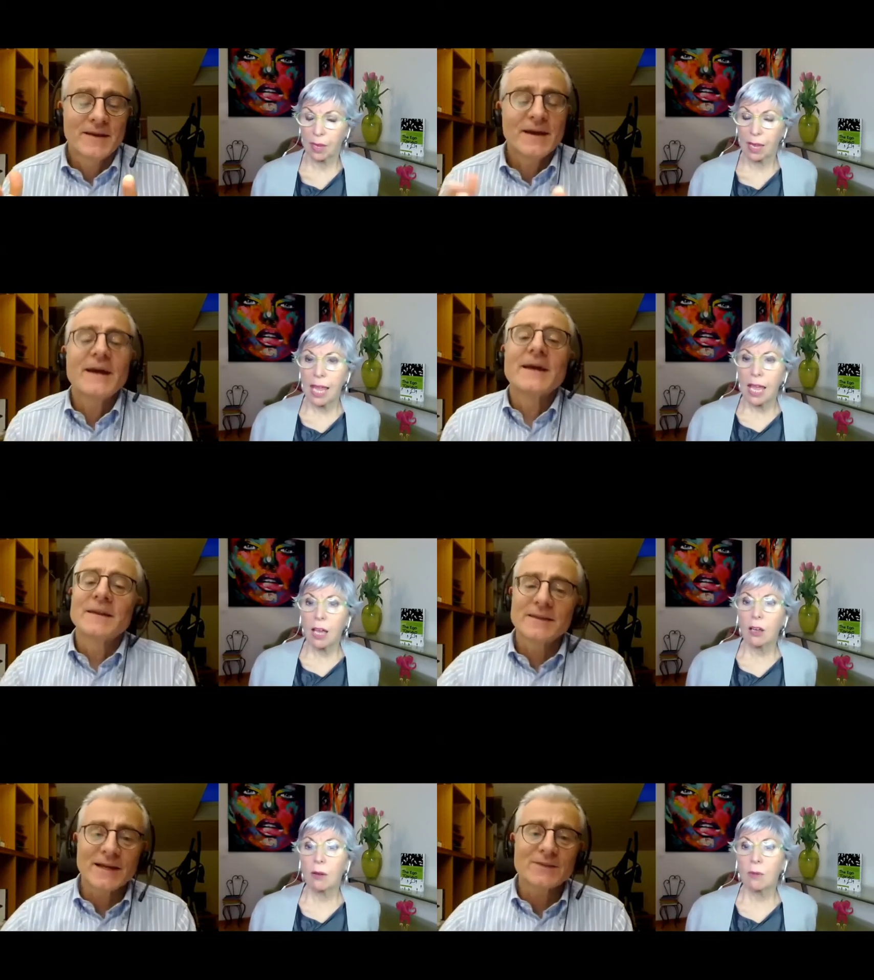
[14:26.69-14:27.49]
Speaker 1: And
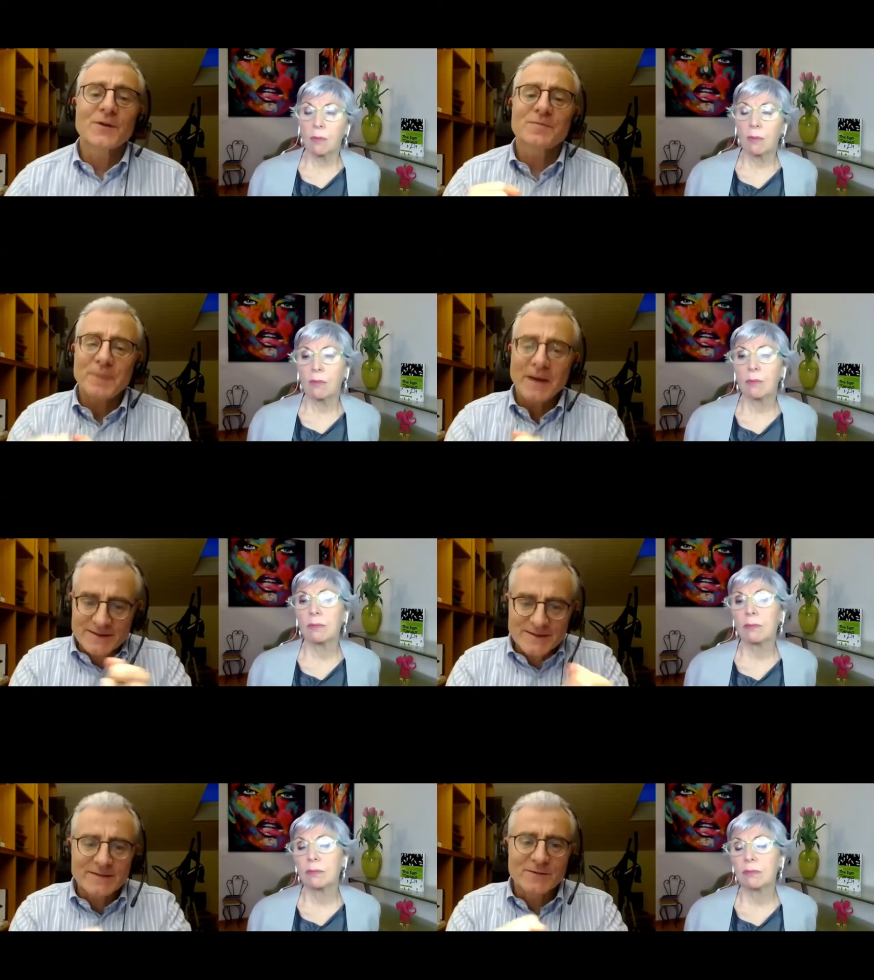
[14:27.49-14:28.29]
in that respect,
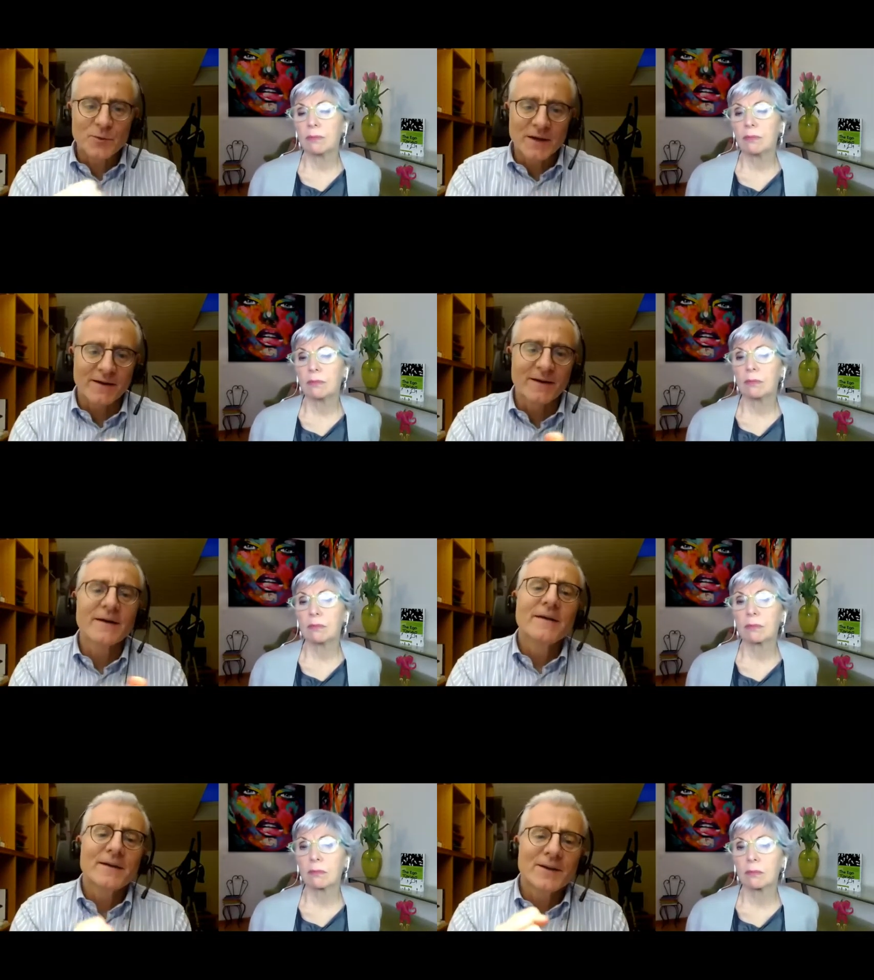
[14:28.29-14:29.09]
that's where, uh,
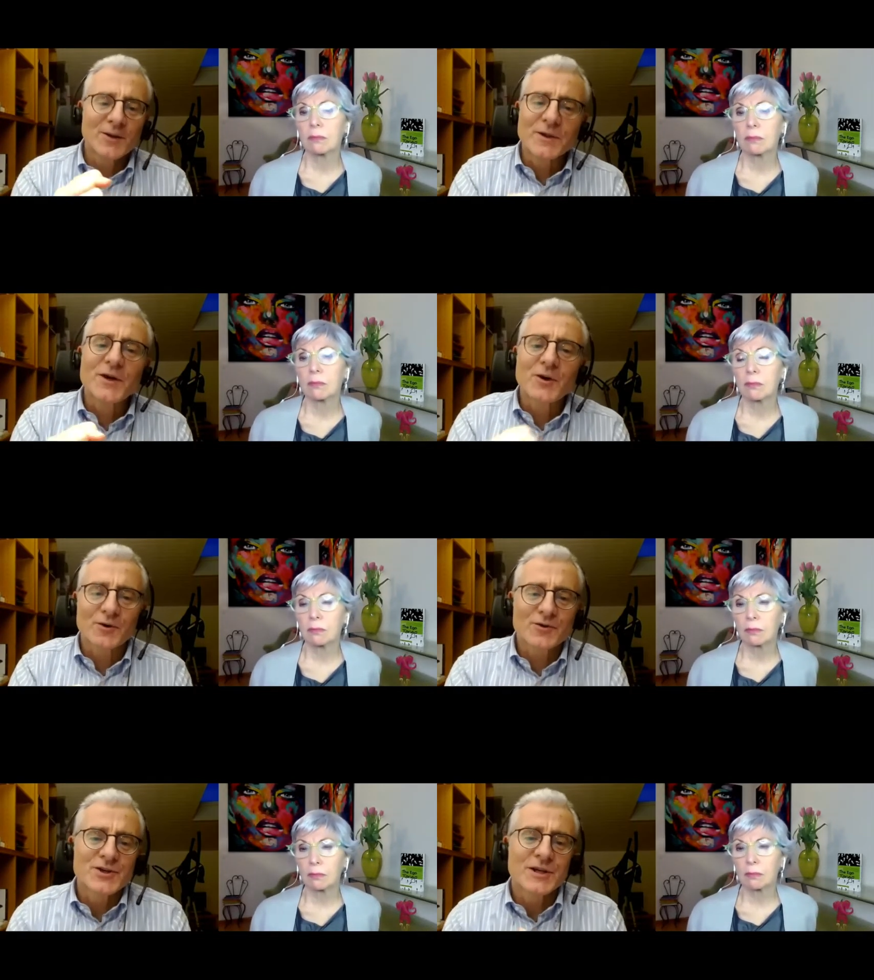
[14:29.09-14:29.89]
you know, the
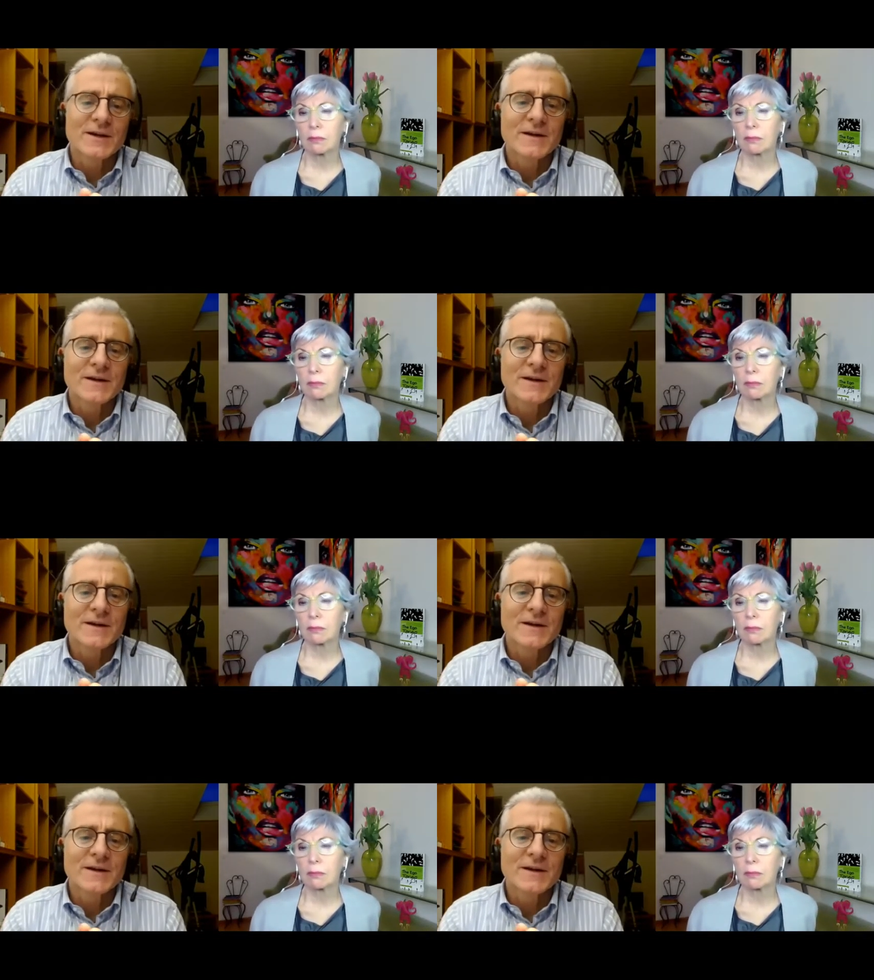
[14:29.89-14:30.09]
coaching,